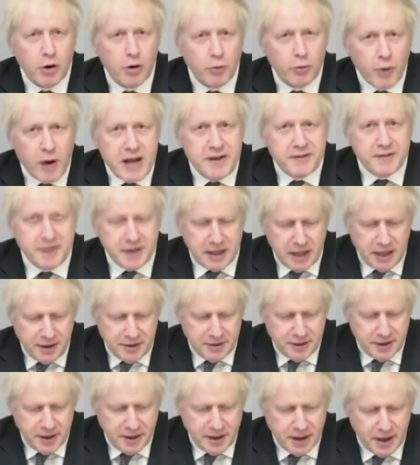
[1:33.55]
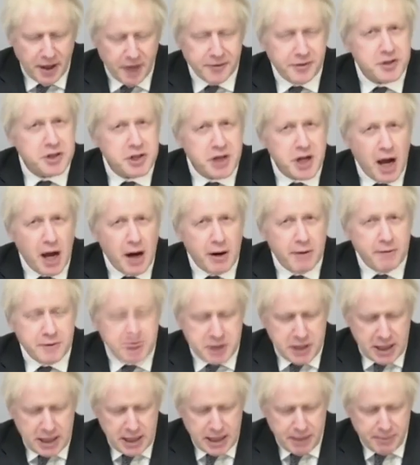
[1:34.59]
raising it as a share of
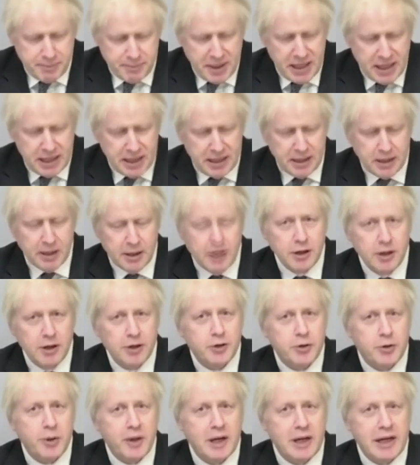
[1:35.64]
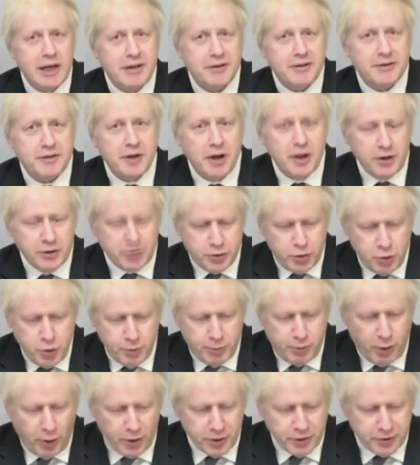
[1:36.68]
G D P to at least two
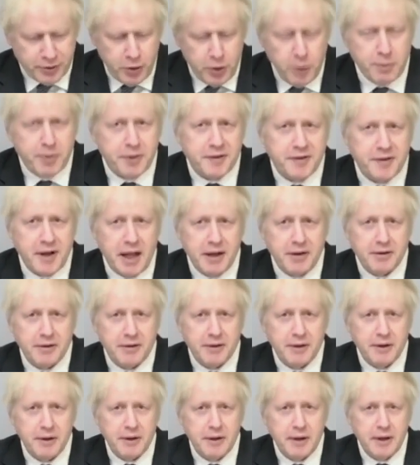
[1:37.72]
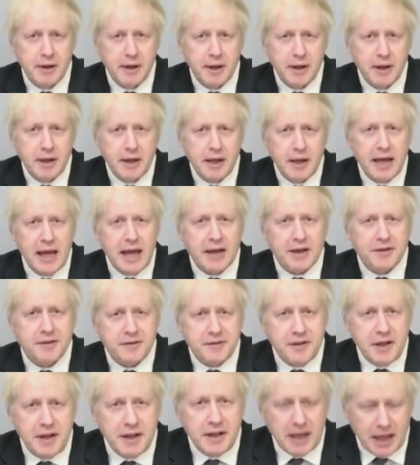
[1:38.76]
point two percent,
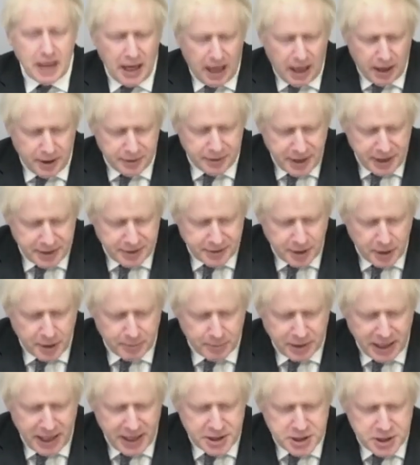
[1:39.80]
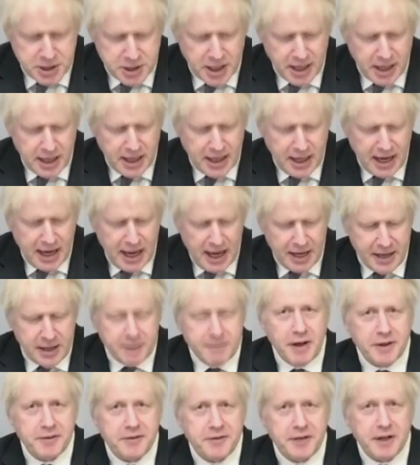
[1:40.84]
exceeding our NATO pledge, and
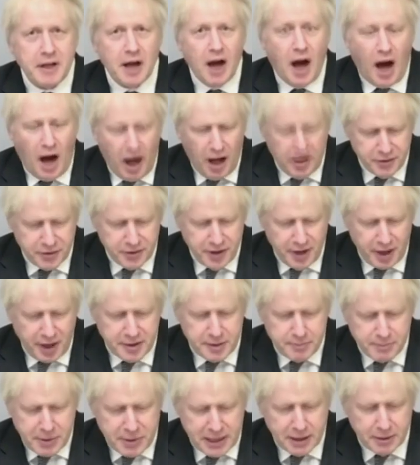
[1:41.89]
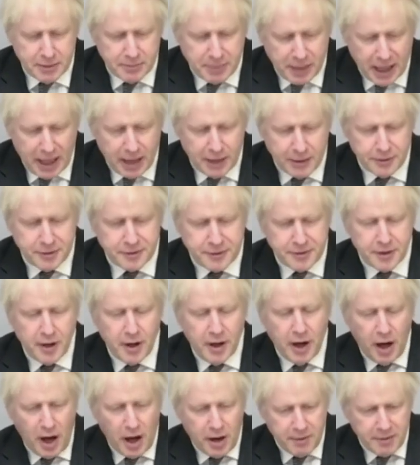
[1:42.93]
investing one hundred ninety billion pounds
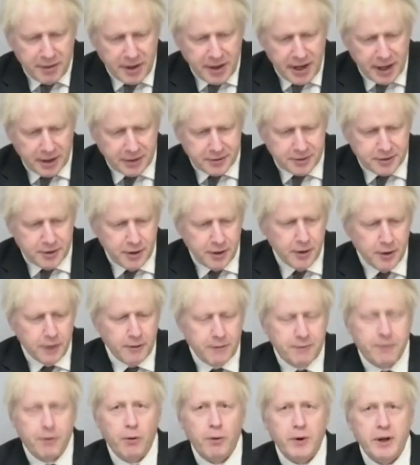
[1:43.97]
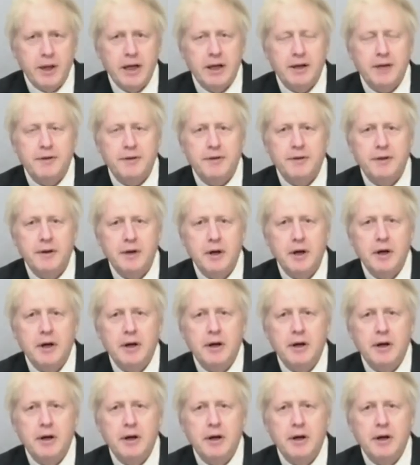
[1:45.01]
over the next four years.